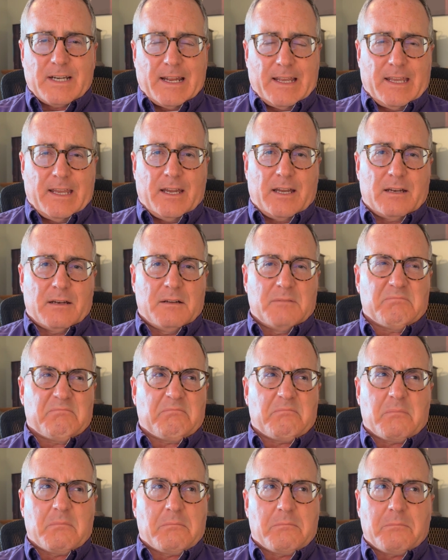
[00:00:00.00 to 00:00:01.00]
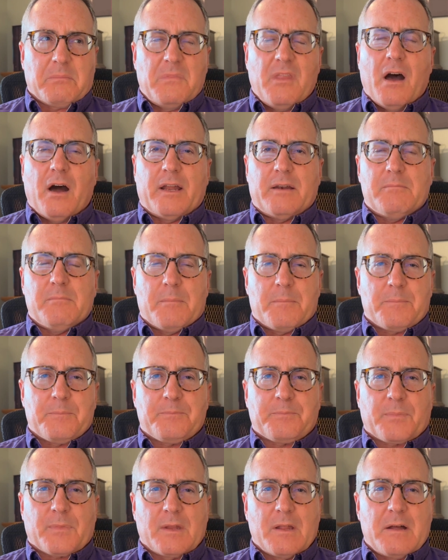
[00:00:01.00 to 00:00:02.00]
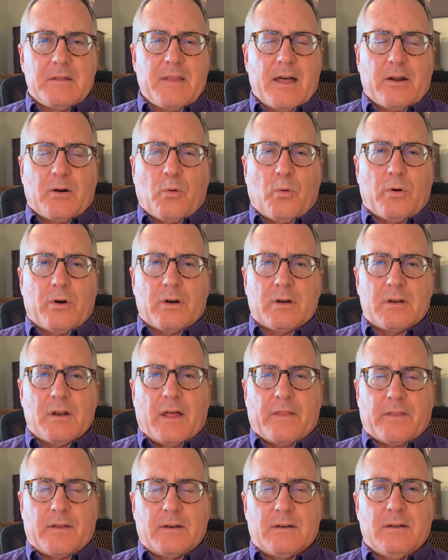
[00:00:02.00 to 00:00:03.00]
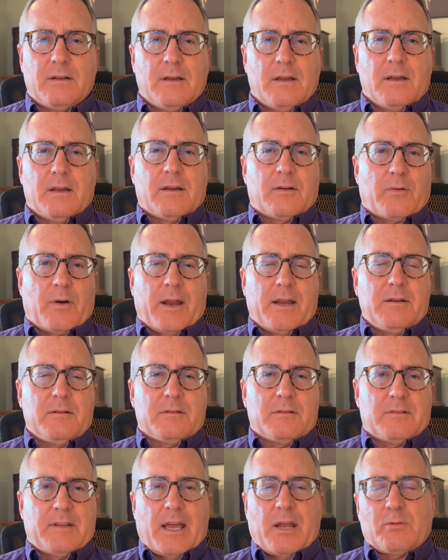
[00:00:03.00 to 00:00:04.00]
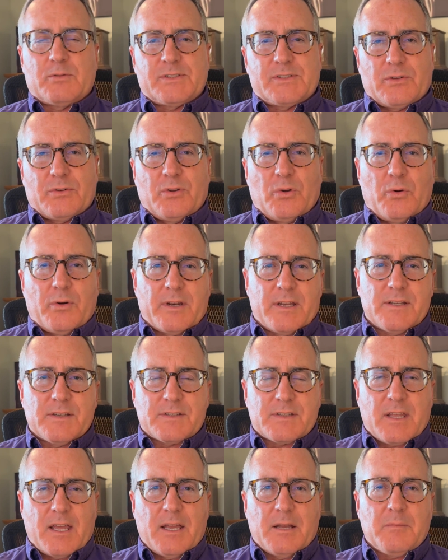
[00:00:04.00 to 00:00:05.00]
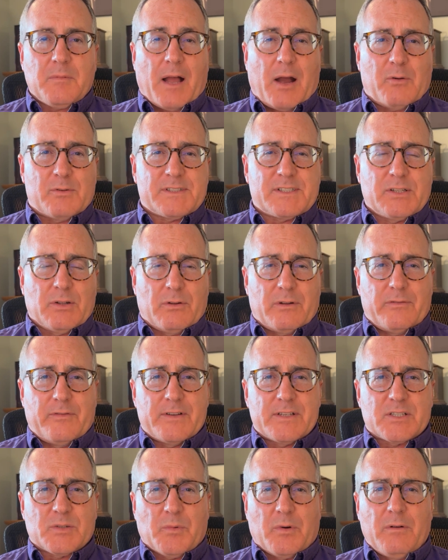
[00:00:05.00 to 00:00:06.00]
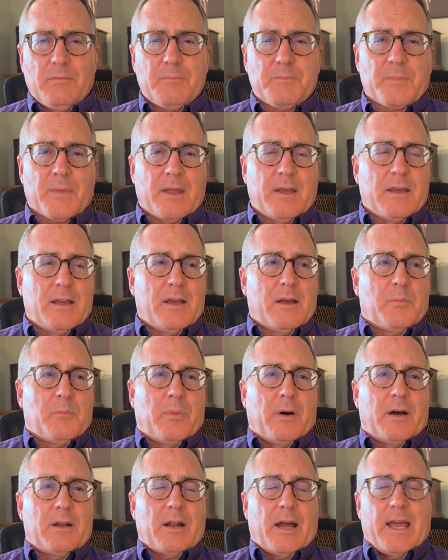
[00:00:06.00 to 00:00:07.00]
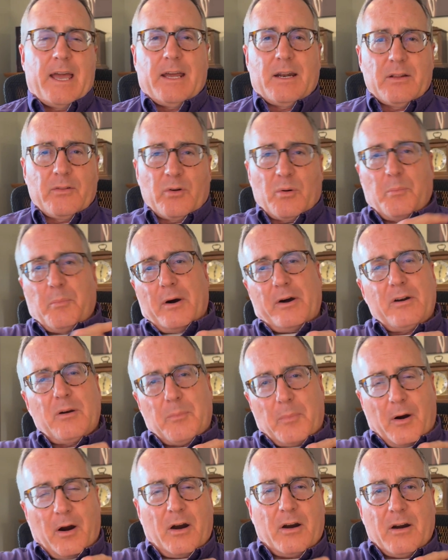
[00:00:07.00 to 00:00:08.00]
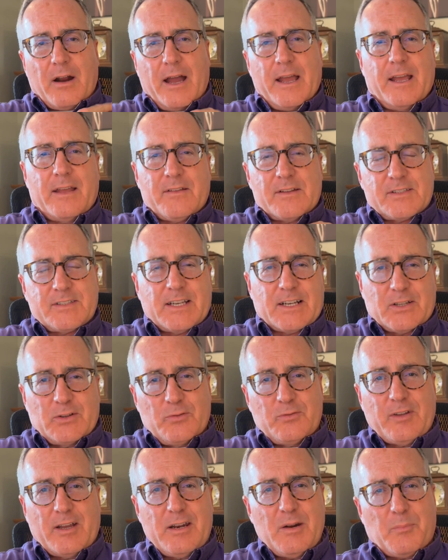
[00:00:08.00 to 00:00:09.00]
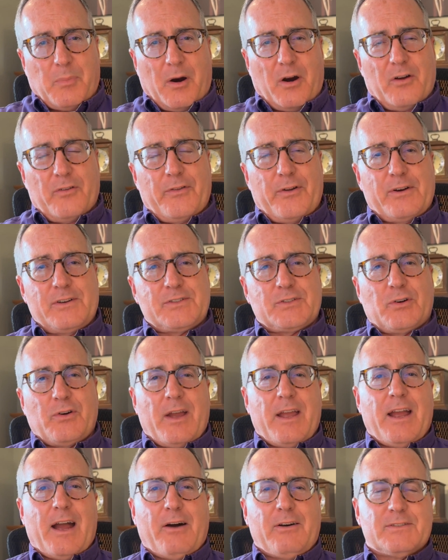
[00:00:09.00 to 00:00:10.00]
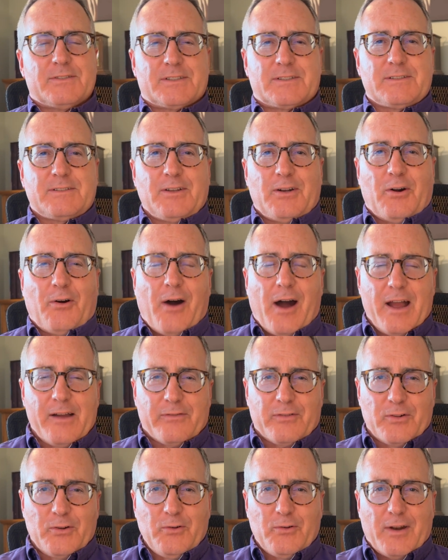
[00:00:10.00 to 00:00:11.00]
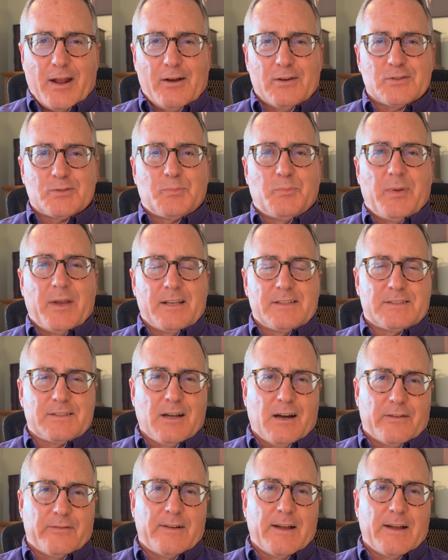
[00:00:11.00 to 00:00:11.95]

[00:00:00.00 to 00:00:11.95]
get? None. Not a word, nothing. Right? Dad was still doing his thing. I was still invisible. But I had a little butter bar. I had the second lieutenant bar on there. So, hey, I was, highfalutin. I was big stuff.